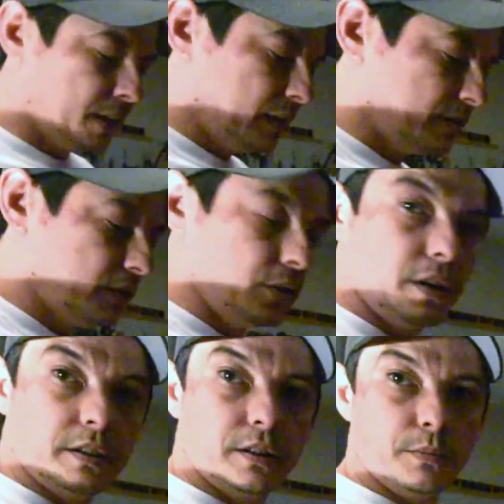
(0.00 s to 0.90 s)
So
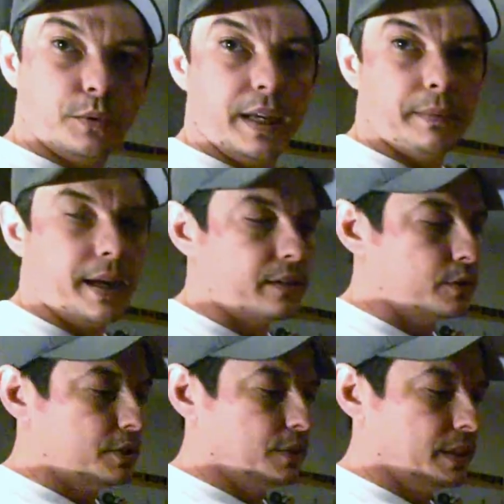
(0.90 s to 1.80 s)
our spray bottle,
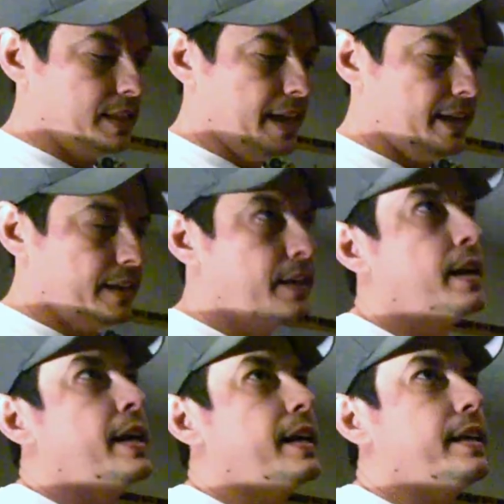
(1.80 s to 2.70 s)
what you want to take
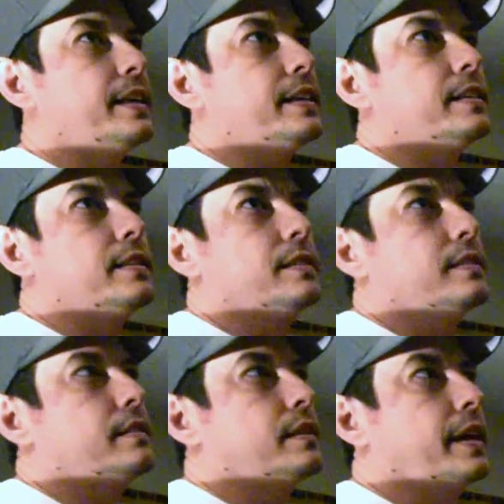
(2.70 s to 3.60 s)

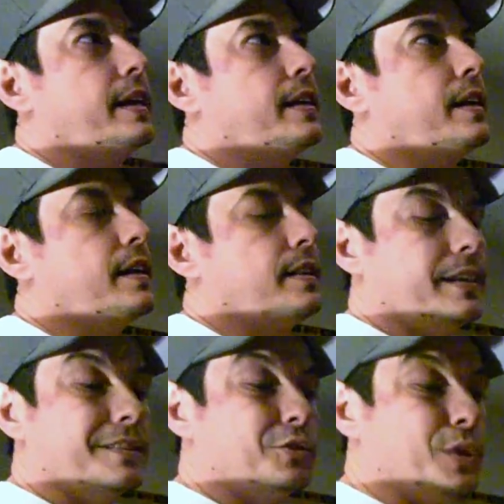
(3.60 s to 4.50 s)
is like
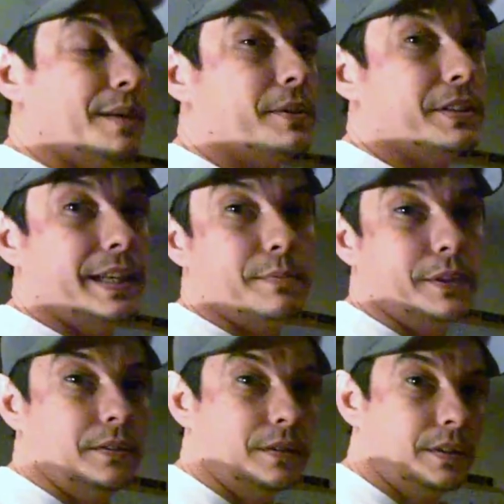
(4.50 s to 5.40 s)
a drop of
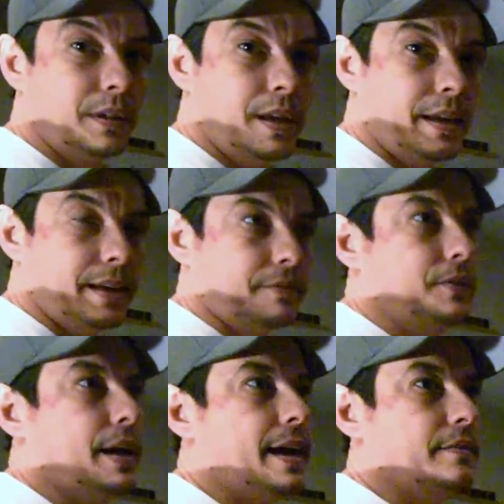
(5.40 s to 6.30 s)
shampoo. If you
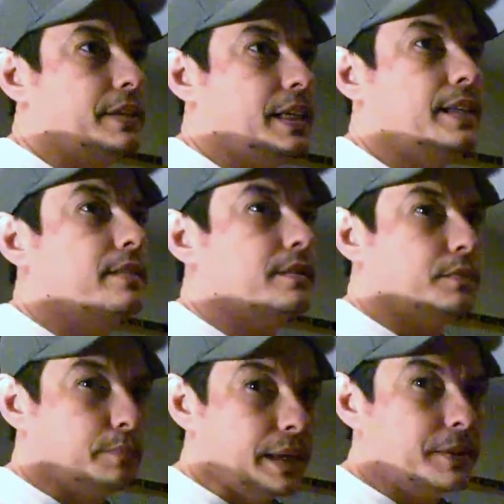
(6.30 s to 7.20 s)
have kids,
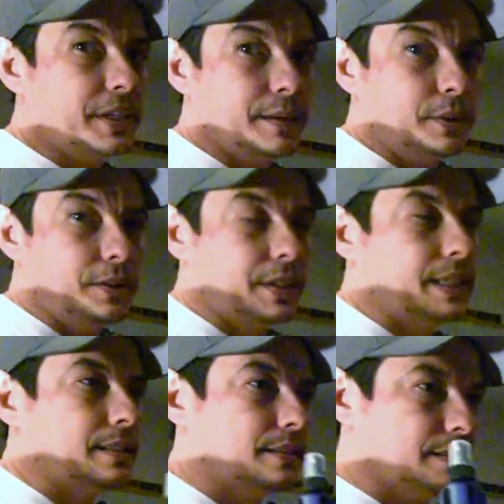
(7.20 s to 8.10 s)
baby shampoo
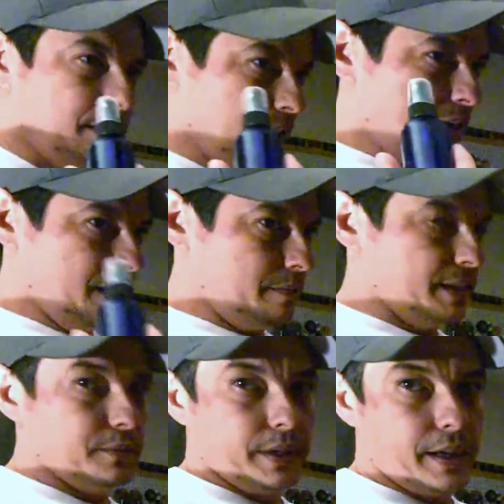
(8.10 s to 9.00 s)
is the
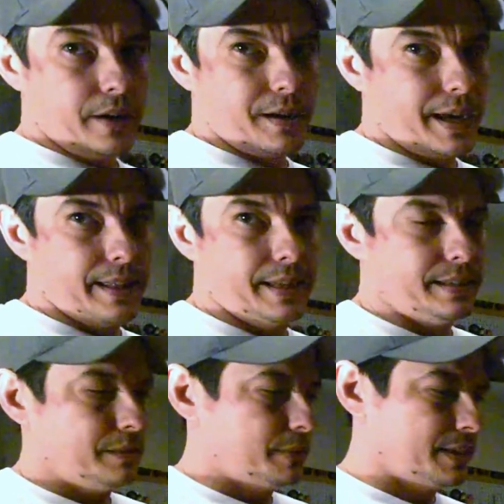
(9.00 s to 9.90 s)
best way to go. I think
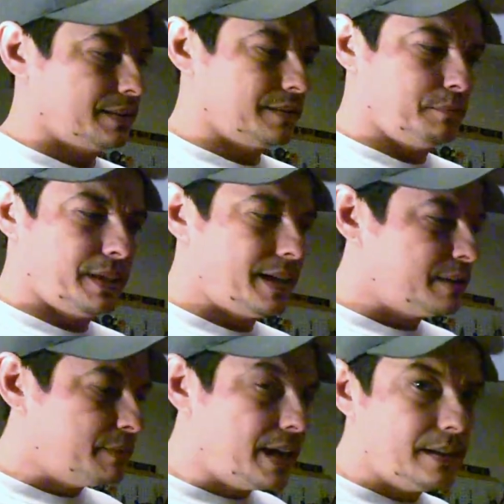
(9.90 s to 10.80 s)
it's because it's
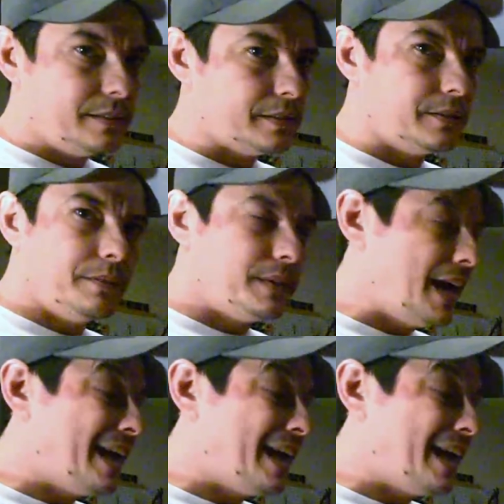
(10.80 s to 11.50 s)
pH balanced or something. I